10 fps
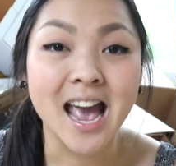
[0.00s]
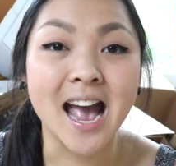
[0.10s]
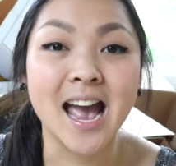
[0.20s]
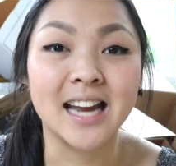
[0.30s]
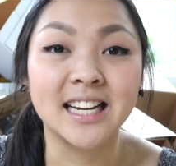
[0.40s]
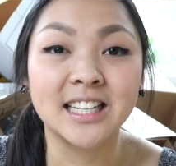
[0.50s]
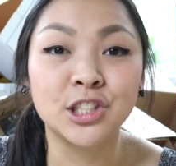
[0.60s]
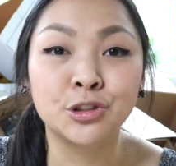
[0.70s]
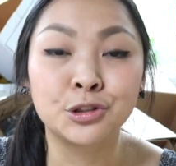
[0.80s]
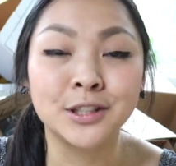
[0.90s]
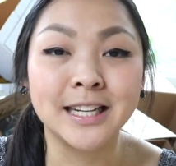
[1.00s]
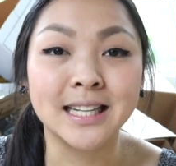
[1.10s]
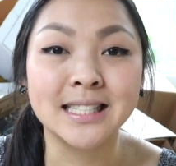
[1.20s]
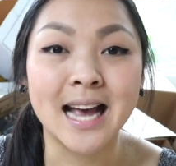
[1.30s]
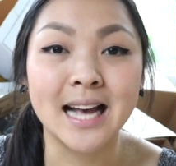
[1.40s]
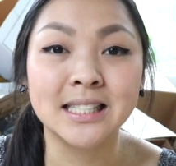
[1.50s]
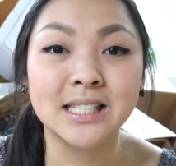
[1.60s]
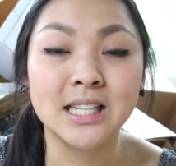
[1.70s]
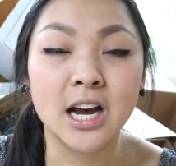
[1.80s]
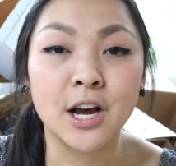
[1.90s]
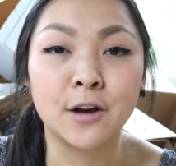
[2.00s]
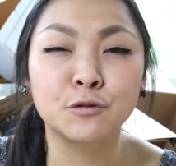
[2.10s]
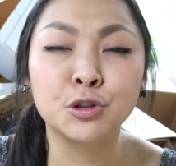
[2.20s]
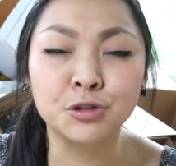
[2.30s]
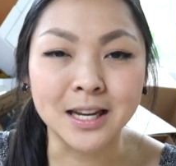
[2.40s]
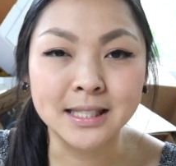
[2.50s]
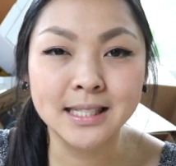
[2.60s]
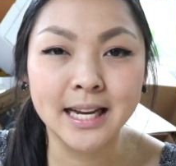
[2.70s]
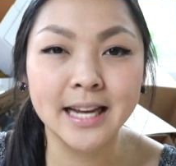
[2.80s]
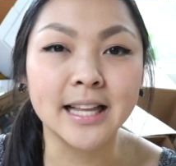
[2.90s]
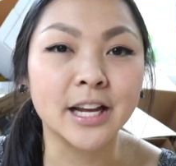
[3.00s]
and it is truly a test of trusting,